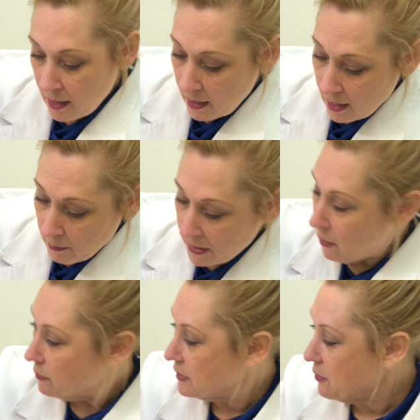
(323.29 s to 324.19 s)
Here we
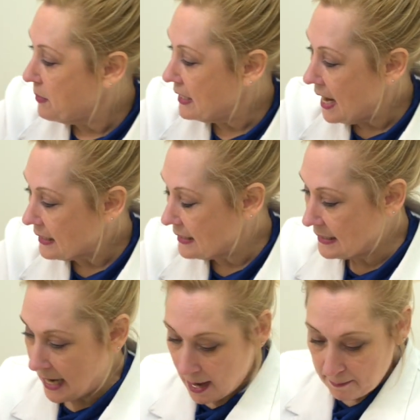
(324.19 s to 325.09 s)
go. So my next
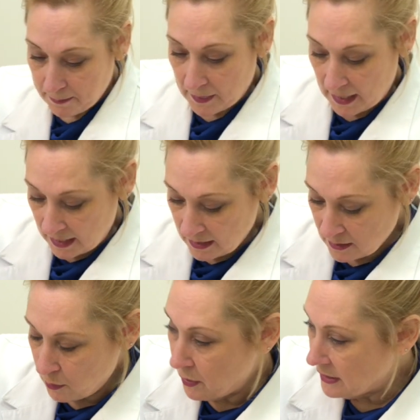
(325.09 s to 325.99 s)
step is
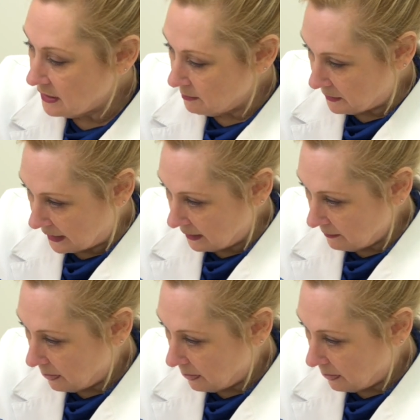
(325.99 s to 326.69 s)
going to be